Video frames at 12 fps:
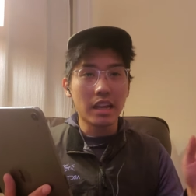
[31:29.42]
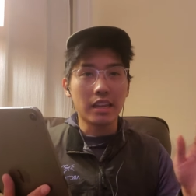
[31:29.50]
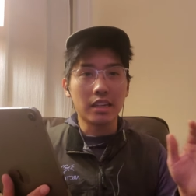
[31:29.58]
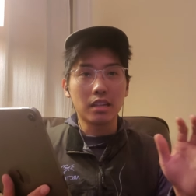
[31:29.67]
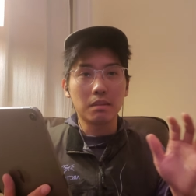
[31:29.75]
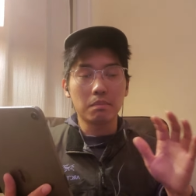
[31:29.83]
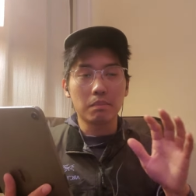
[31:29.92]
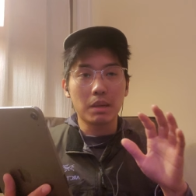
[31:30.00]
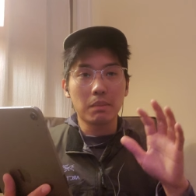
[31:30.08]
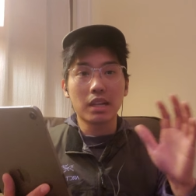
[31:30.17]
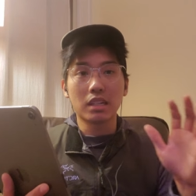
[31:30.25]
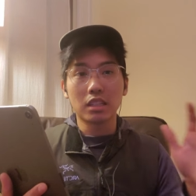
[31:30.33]
and made
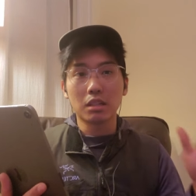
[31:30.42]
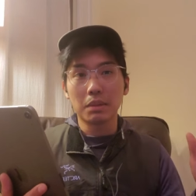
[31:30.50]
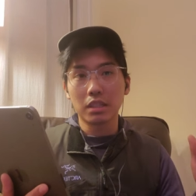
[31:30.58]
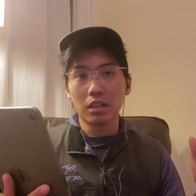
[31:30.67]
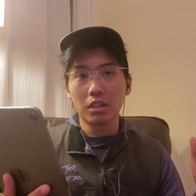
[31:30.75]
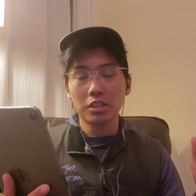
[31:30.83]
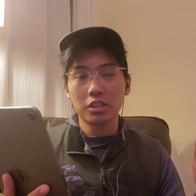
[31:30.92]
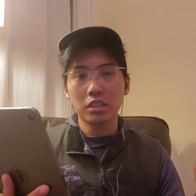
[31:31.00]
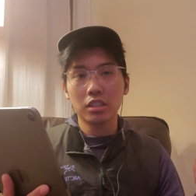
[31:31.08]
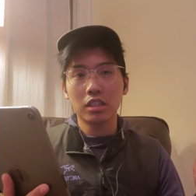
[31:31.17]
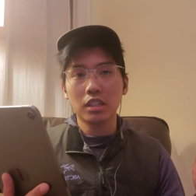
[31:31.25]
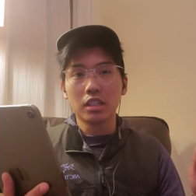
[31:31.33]
mine a little bit
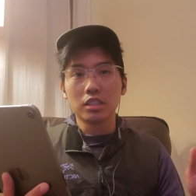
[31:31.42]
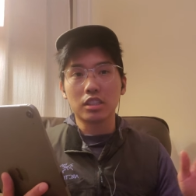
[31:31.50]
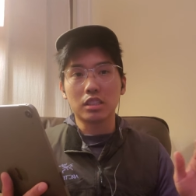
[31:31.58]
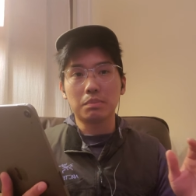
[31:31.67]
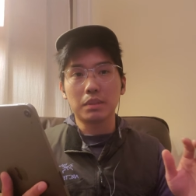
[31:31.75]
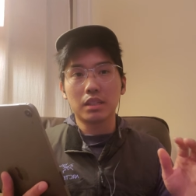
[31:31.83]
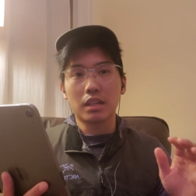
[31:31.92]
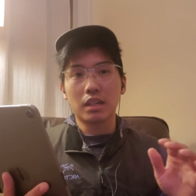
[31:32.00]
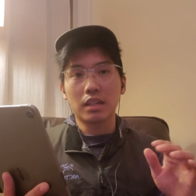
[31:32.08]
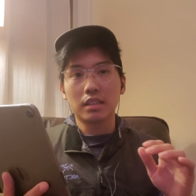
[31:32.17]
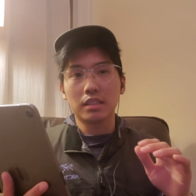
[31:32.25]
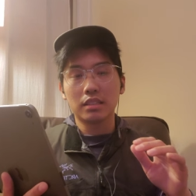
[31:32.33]
larger, just
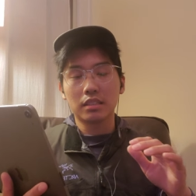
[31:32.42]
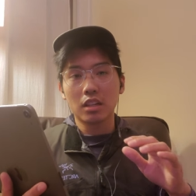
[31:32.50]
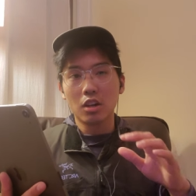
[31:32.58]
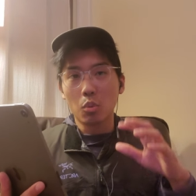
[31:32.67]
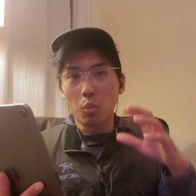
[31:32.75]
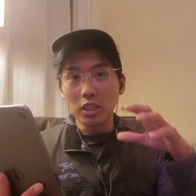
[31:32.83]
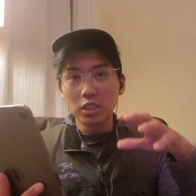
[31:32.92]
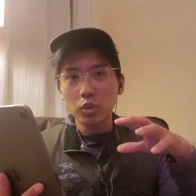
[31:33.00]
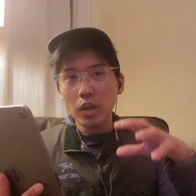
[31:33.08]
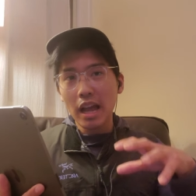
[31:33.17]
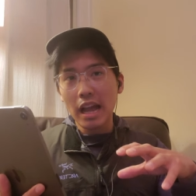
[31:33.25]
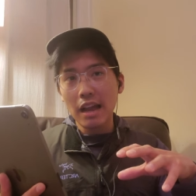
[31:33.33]
because once you
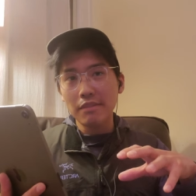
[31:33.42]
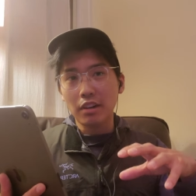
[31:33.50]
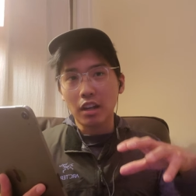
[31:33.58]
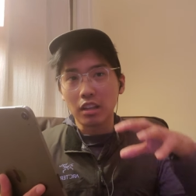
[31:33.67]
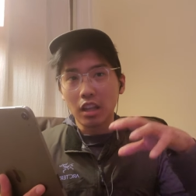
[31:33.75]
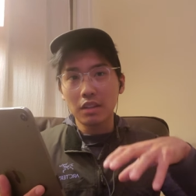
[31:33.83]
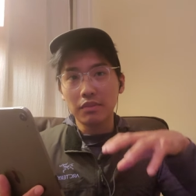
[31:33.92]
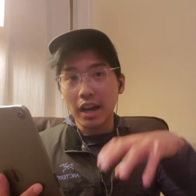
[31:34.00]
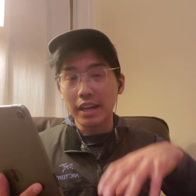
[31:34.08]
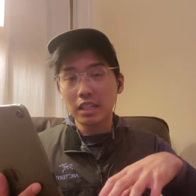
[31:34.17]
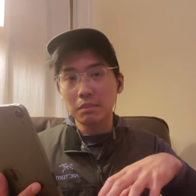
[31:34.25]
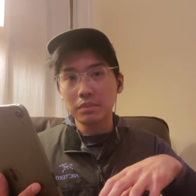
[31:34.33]
have a lot of
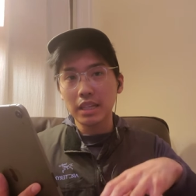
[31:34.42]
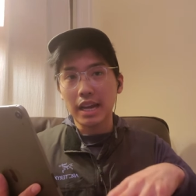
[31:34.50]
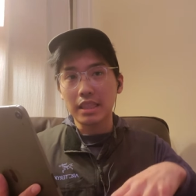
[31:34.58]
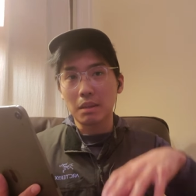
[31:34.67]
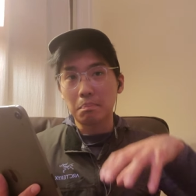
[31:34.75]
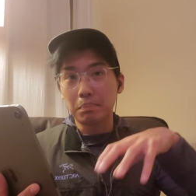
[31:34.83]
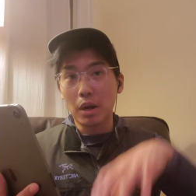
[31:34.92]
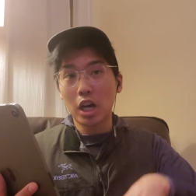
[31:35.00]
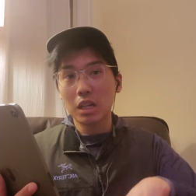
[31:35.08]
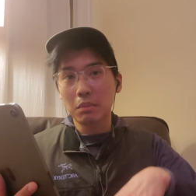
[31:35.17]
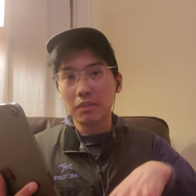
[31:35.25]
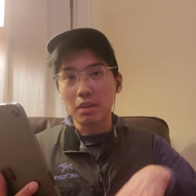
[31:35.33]
items at the
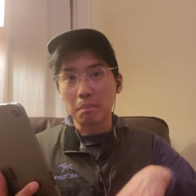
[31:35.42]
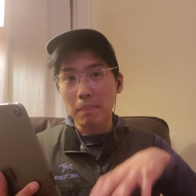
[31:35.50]
bottom of the